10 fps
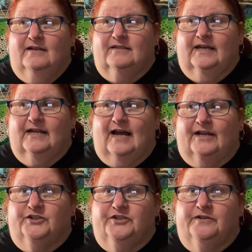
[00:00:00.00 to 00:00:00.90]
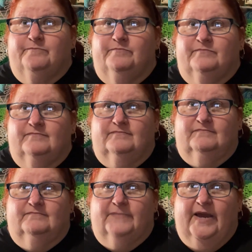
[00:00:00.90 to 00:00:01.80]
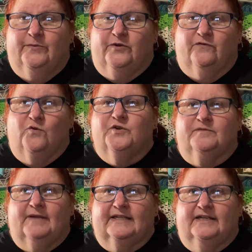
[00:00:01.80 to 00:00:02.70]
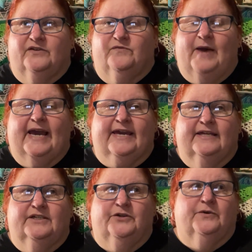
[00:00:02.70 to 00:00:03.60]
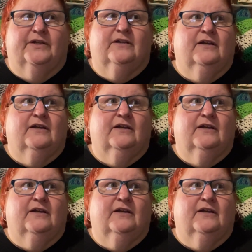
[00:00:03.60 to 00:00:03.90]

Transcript: that I should be able to force myself back into it.